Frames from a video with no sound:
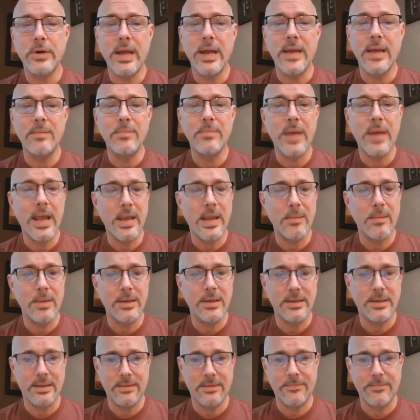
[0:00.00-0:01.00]
and
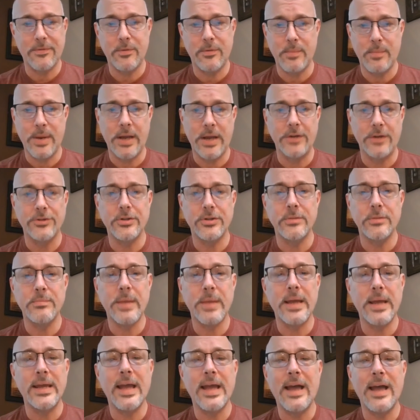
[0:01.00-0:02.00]
payment information
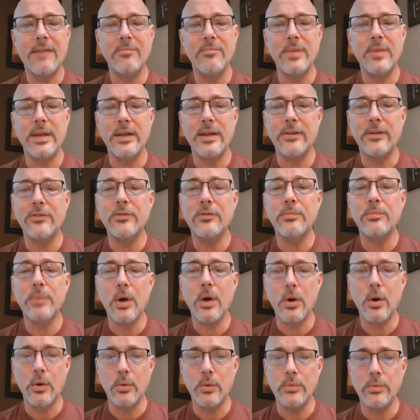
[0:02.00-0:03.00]
may have been
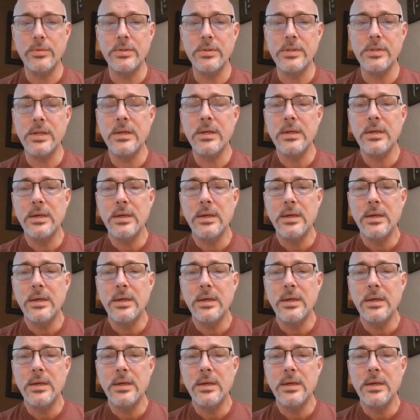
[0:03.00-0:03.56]
exposed